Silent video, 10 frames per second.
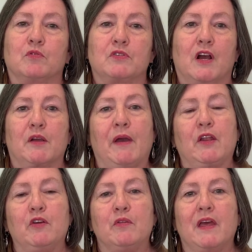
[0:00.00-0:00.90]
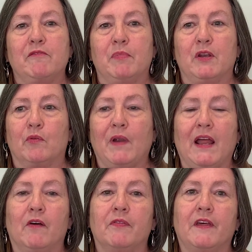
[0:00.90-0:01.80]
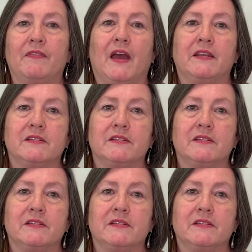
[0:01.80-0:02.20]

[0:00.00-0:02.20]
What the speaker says: we'll talk about who they've been around that